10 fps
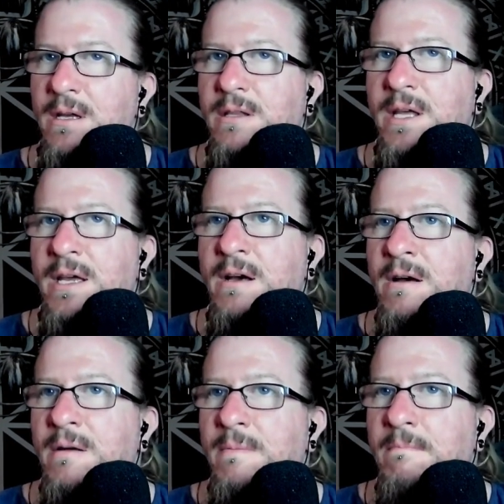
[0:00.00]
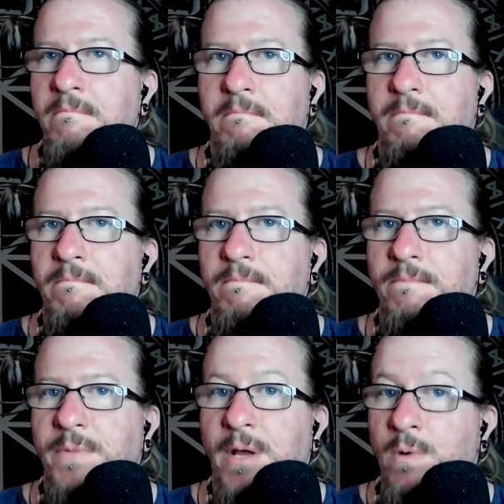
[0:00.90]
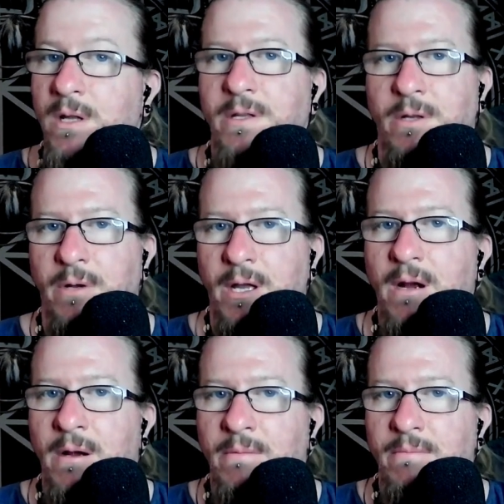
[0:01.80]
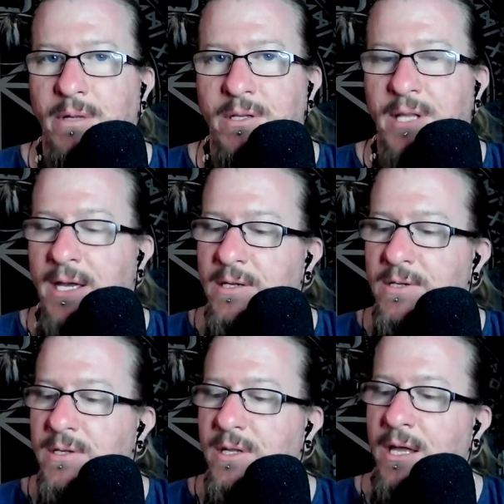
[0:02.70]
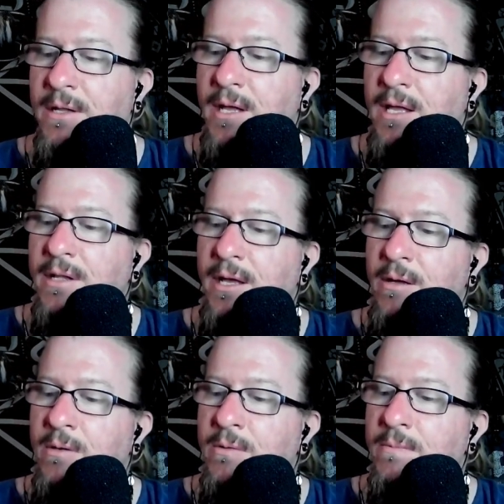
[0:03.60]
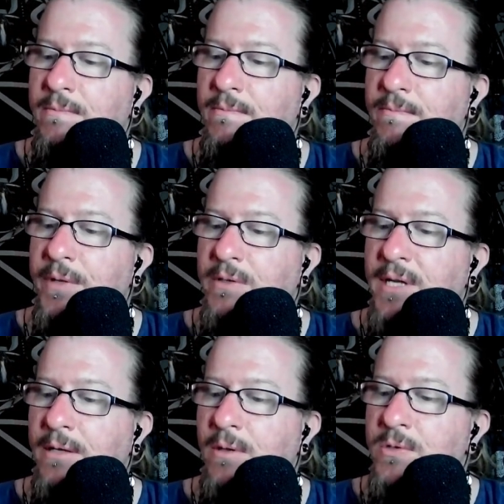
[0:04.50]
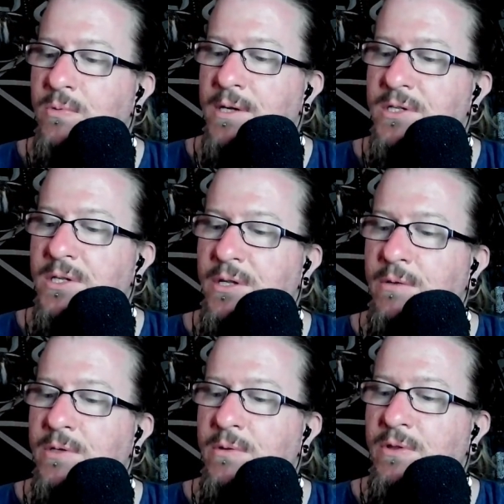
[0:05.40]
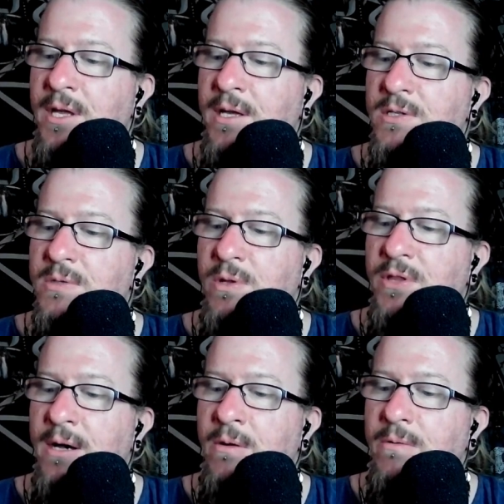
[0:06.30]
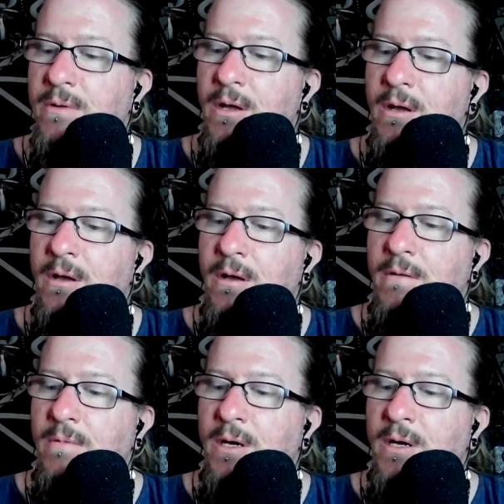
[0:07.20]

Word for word: they, uh, they really don't care these days, and, and they'll, they'll take those risks and they'll do things without within